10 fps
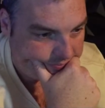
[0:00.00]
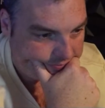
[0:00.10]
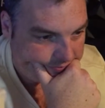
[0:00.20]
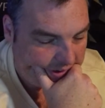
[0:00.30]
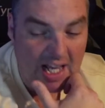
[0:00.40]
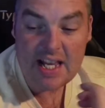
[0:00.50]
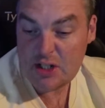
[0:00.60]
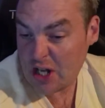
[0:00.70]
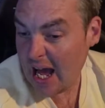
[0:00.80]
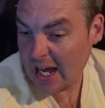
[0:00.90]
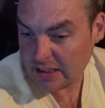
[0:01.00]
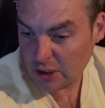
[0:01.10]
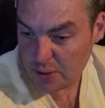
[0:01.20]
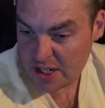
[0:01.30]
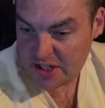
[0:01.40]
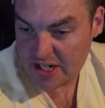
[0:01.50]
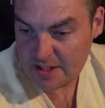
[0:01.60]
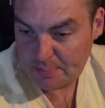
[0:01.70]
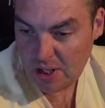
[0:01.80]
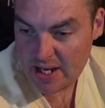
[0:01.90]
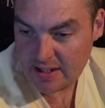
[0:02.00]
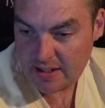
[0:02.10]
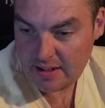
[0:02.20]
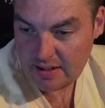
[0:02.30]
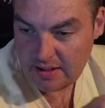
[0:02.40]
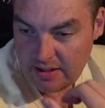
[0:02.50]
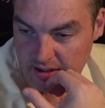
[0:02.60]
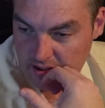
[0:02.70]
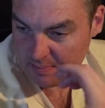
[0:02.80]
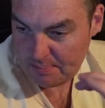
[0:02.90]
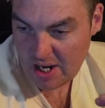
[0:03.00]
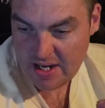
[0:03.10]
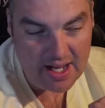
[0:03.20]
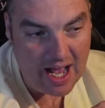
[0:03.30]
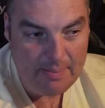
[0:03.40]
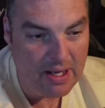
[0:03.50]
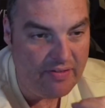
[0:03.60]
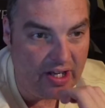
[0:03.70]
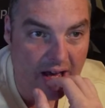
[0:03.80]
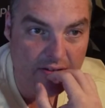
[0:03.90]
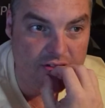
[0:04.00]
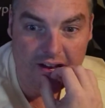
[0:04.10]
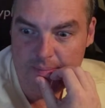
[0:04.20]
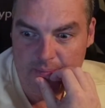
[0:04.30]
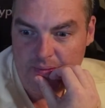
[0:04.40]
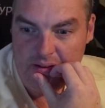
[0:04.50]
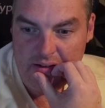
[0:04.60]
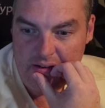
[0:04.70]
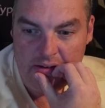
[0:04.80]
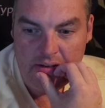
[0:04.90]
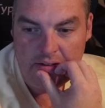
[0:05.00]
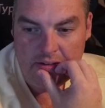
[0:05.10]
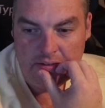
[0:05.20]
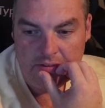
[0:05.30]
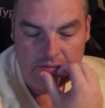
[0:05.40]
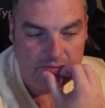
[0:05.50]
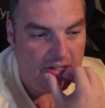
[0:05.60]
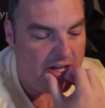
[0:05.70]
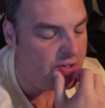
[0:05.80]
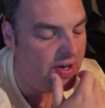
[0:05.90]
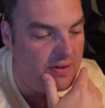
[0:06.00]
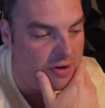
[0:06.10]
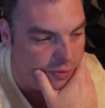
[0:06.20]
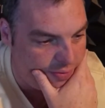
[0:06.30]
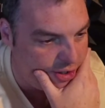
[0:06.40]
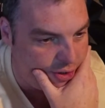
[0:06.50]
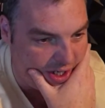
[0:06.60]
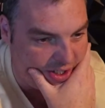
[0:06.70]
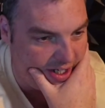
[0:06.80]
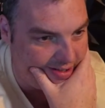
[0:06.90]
Like, it's hard, Luke, isn't it, to break your habit of your lifetime. Is there any unrestricted?